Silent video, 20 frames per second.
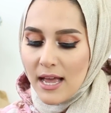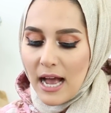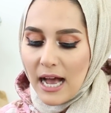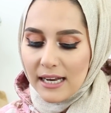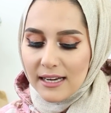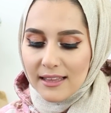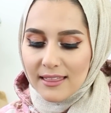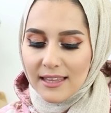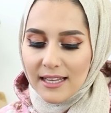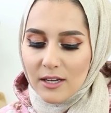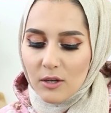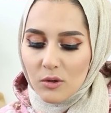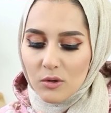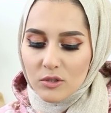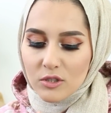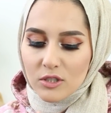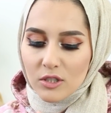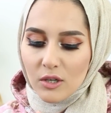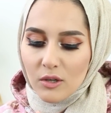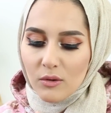And I think
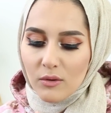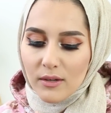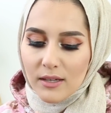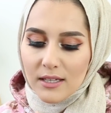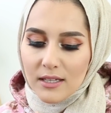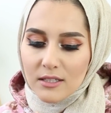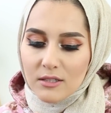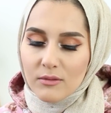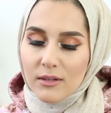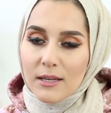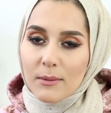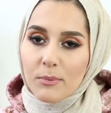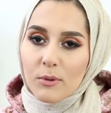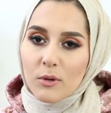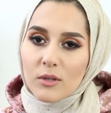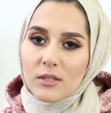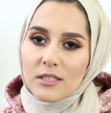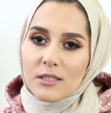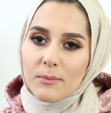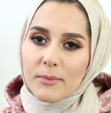also it's really
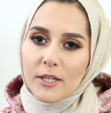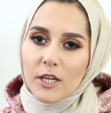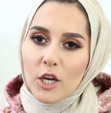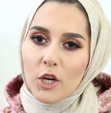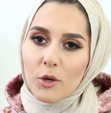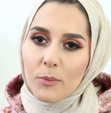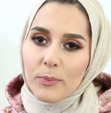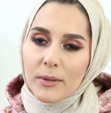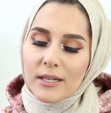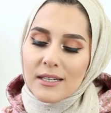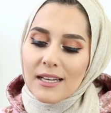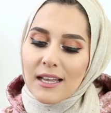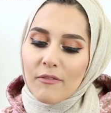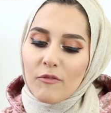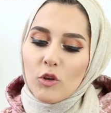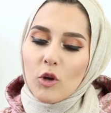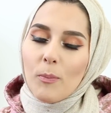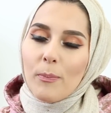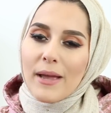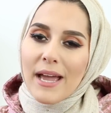important to be open. If
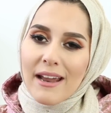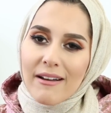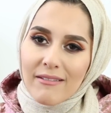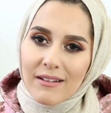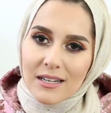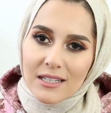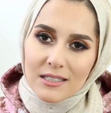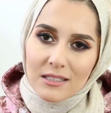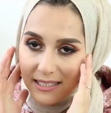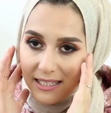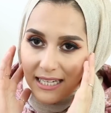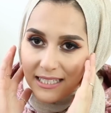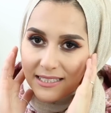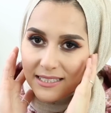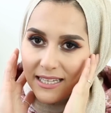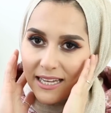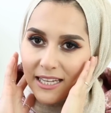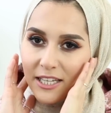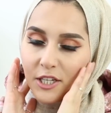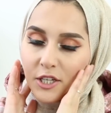your parents, let's
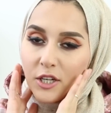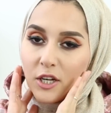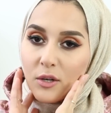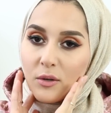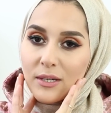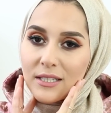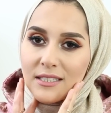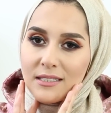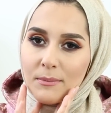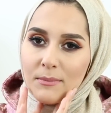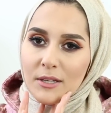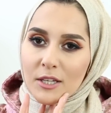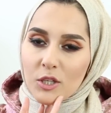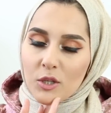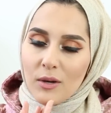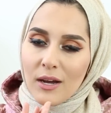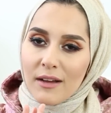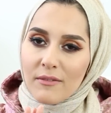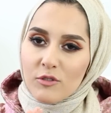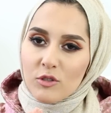say, you know, it's something
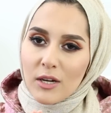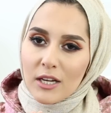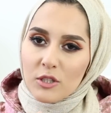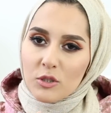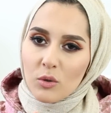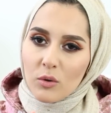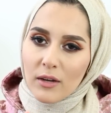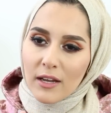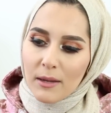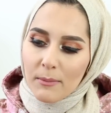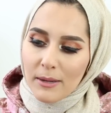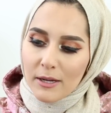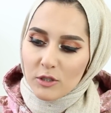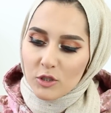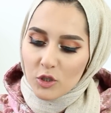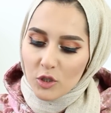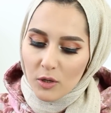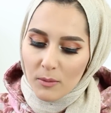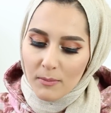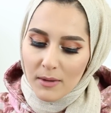you have tried talking about
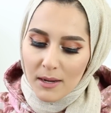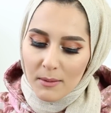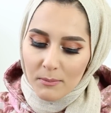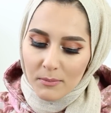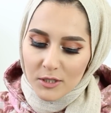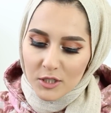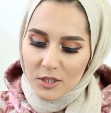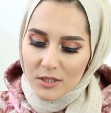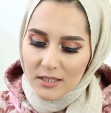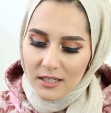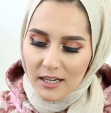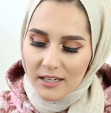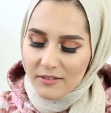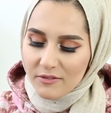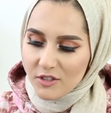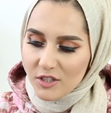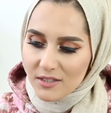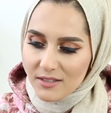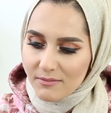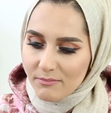to your mum, but she's kind
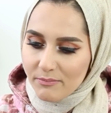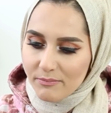of just